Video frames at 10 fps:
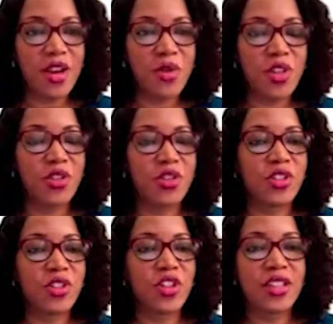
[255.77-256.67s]
which looks
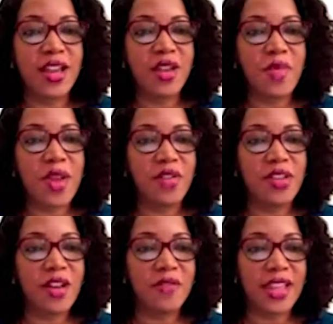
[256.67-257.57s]
just like
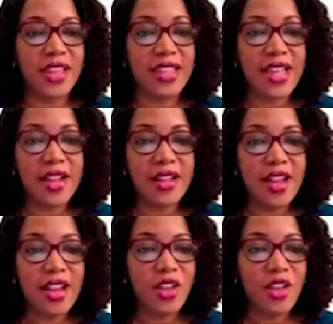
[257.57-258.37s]
Microsoft Excel.